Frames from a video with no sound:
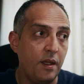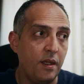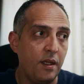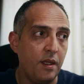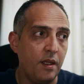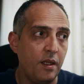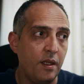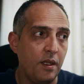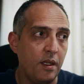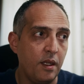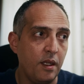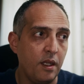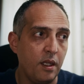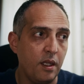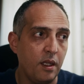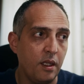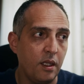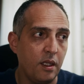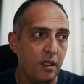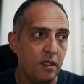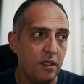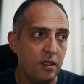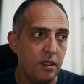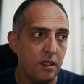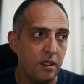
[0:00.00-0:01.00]

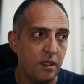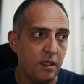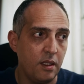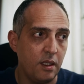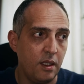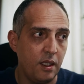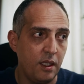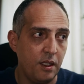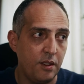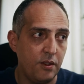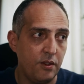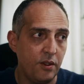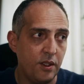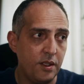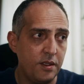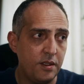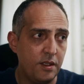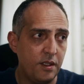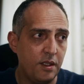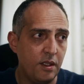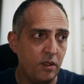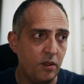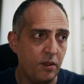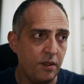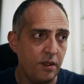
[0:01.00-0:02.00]
the
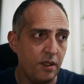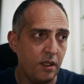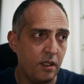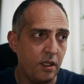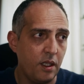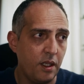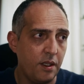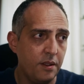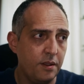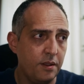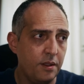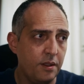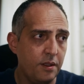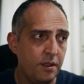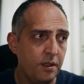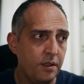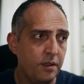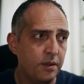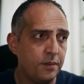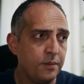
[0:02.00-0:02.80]
electricity or the current.